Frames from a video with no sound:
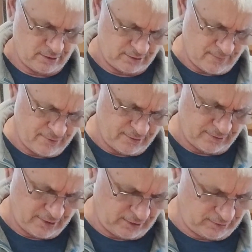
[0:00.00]
some of the
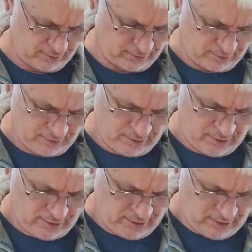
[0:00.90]
things,
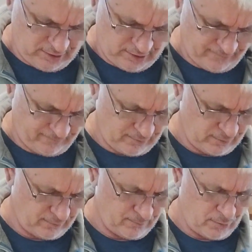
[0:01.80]

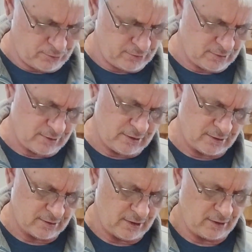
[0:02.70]
most of
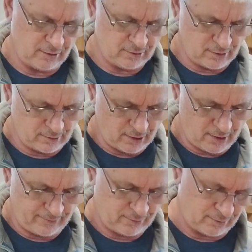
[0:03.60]
these things are
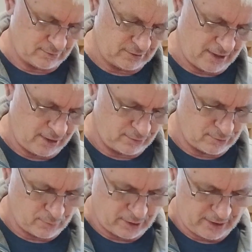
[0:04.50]
on their
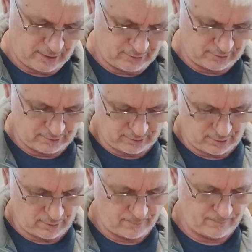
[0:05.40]
standard planes.
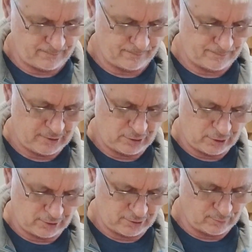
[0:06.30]
The
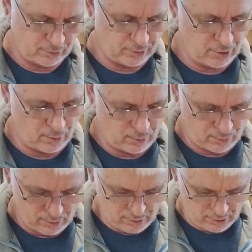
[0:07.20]
adjustable toe,
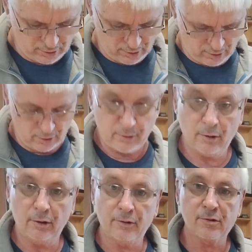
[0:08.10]
the
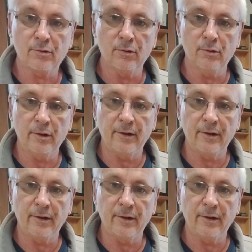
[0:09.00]
little screw